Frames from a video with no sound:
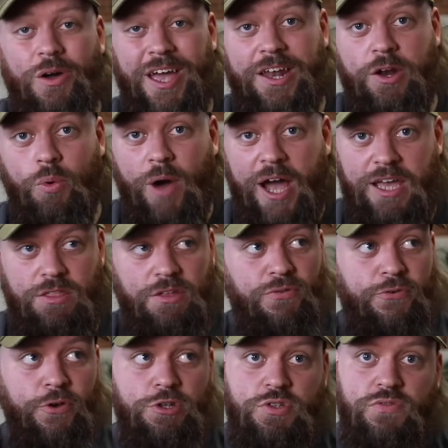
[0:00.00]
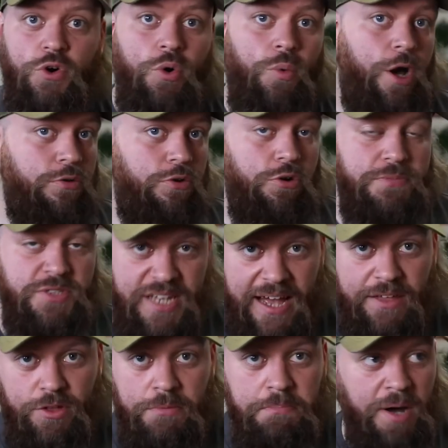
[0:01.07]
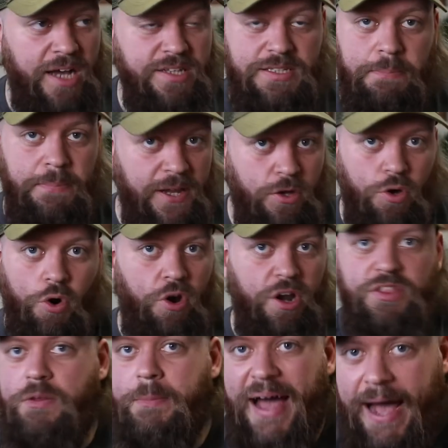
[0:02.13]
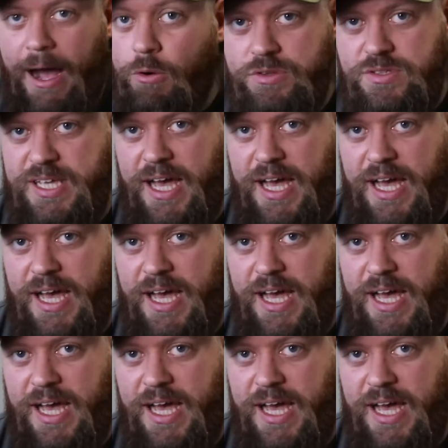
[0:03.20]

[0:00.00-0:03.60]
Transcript: in a way that, first of all, won't upset them by simply calling them out and